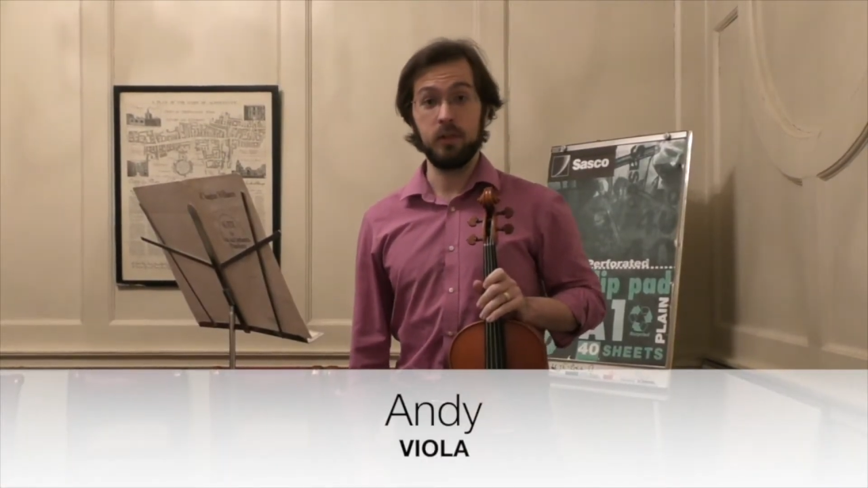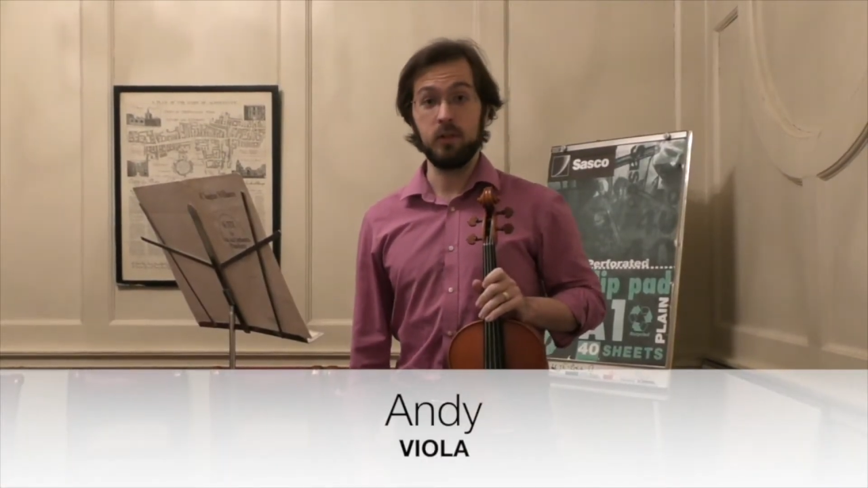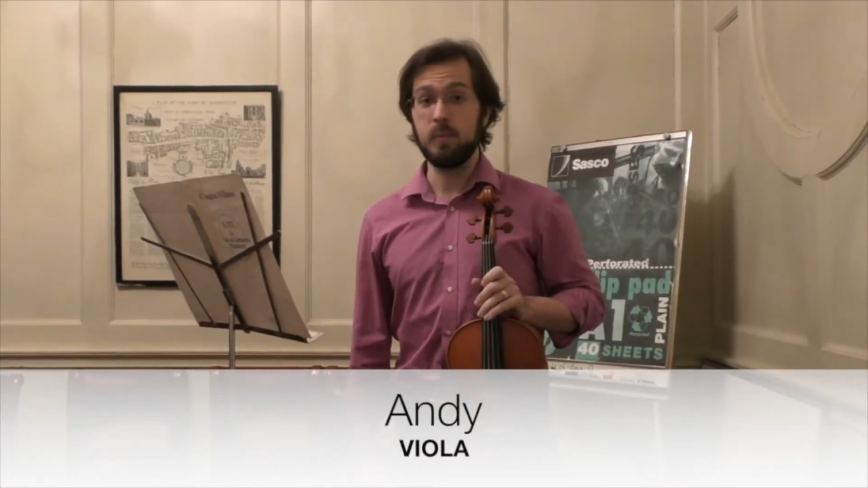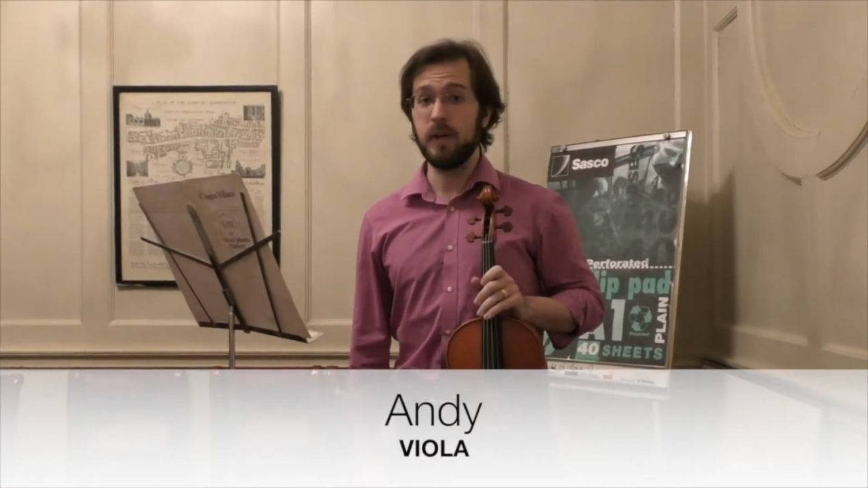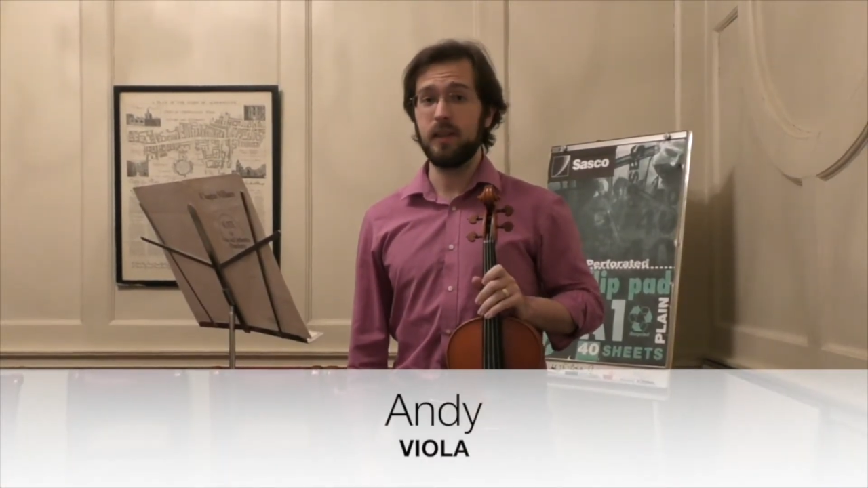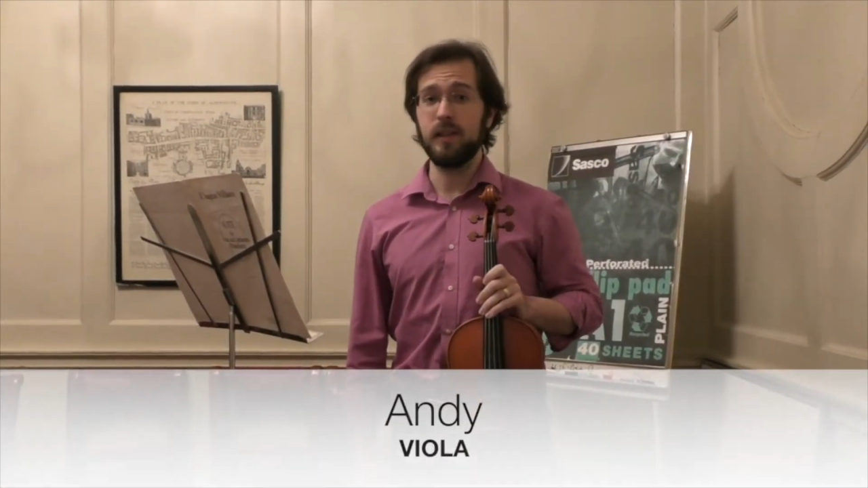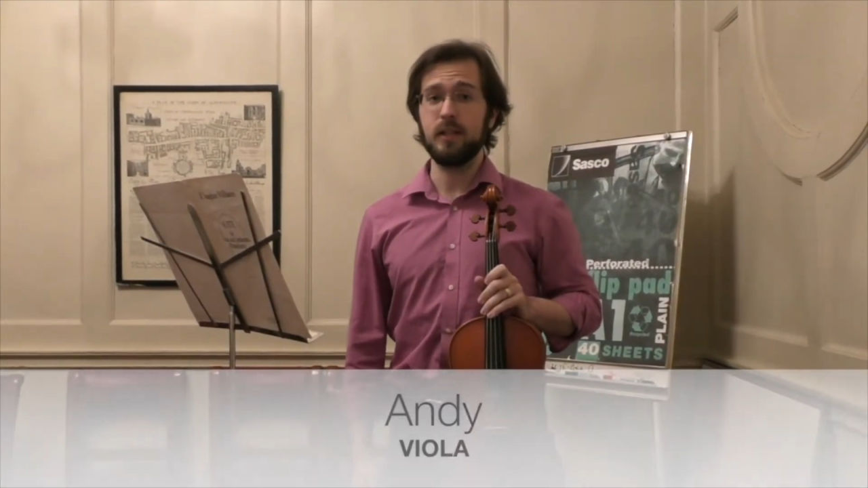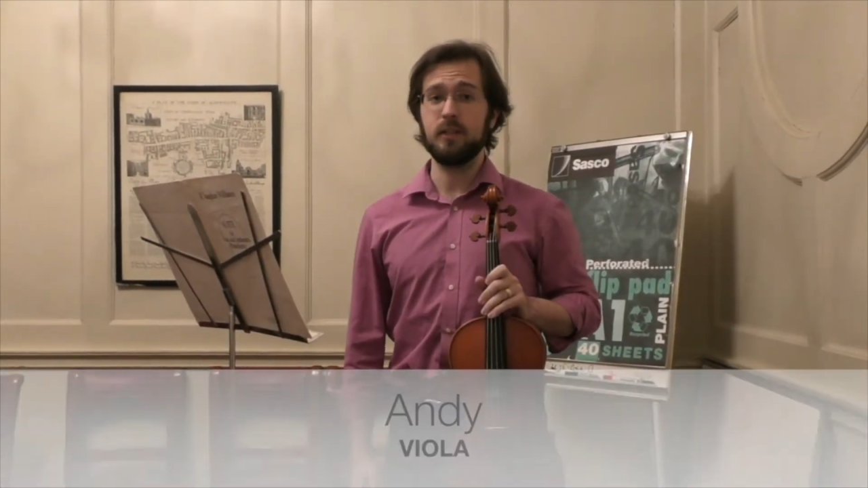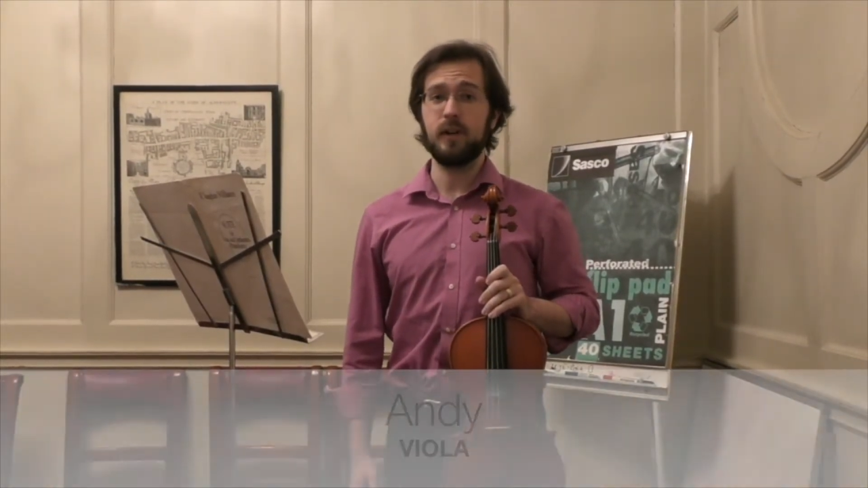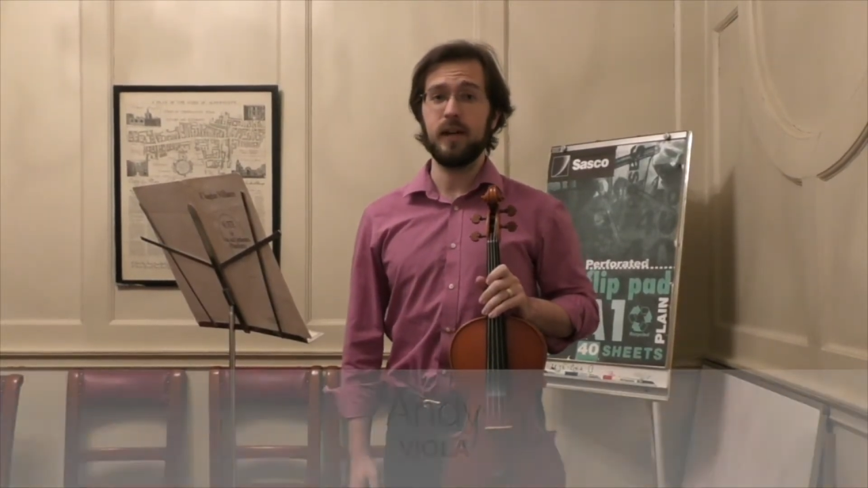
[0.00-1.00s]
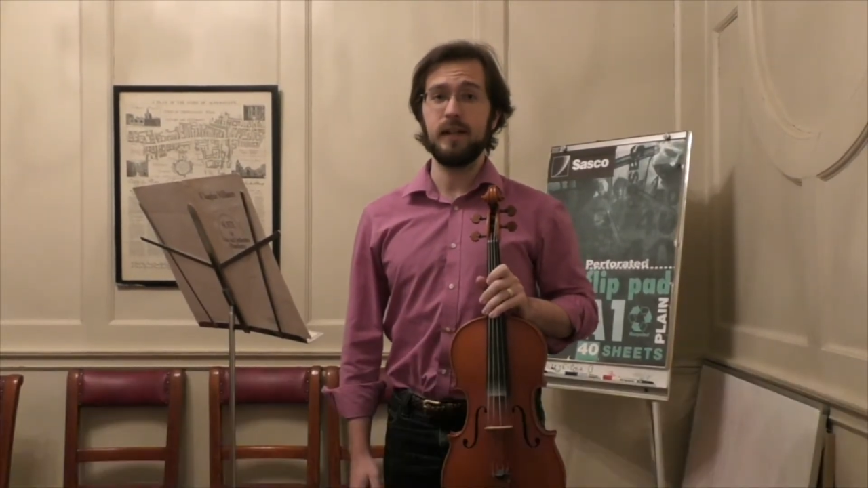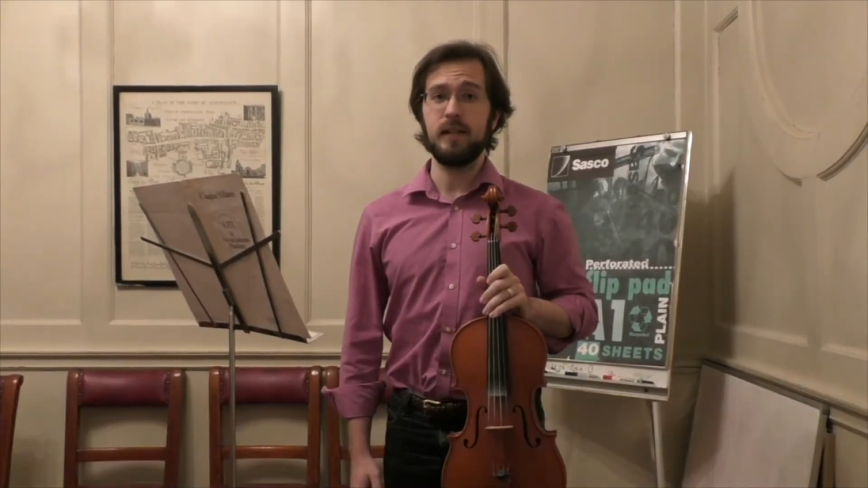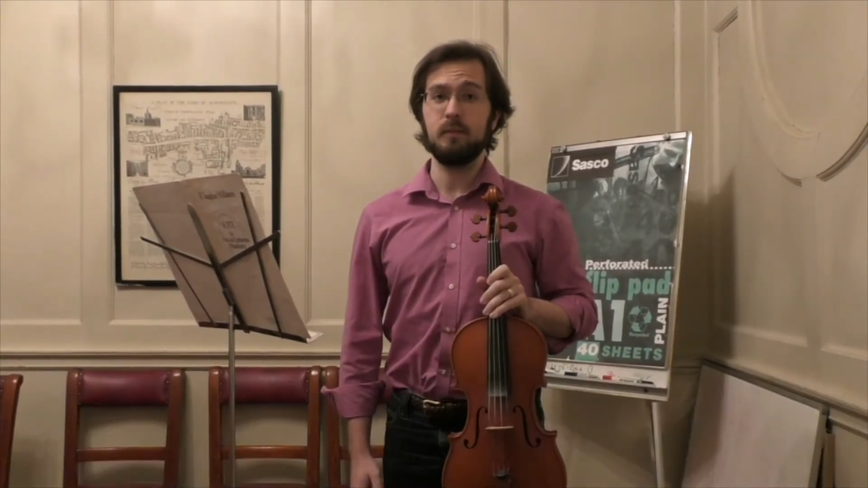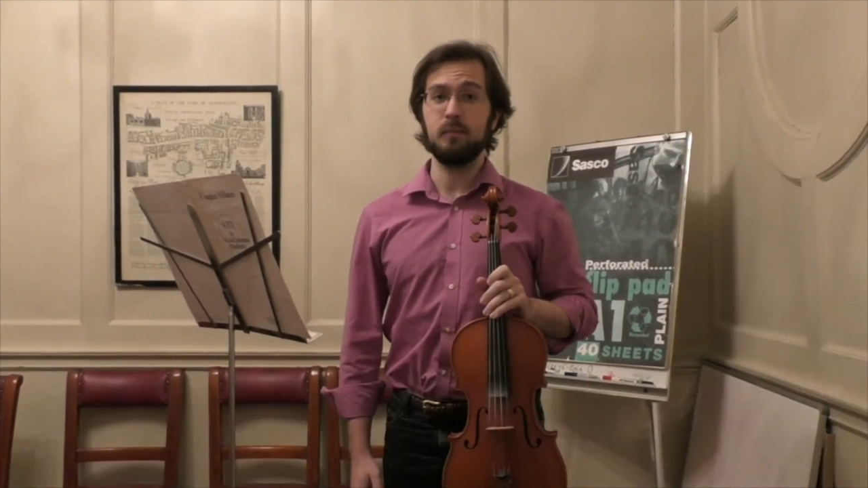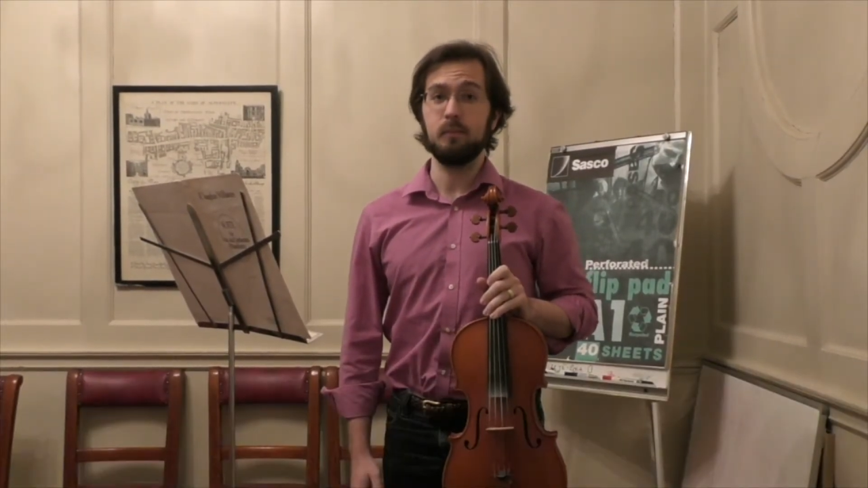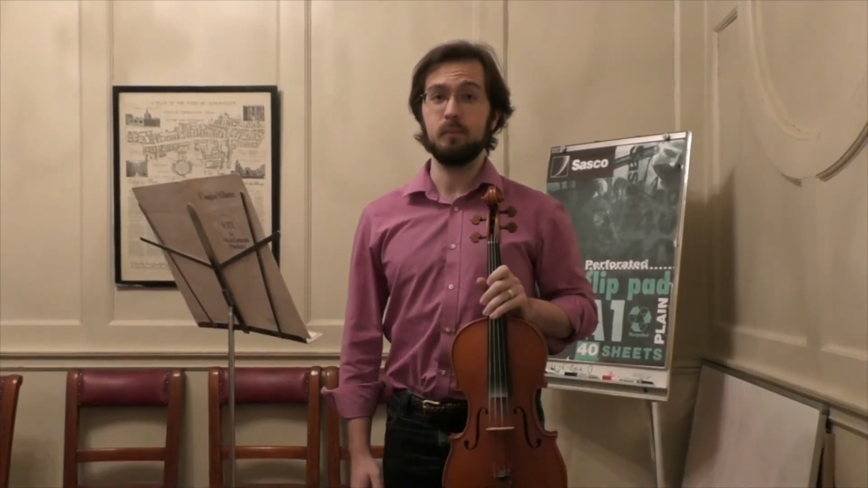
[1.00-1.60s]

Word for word: You might think it's a violin,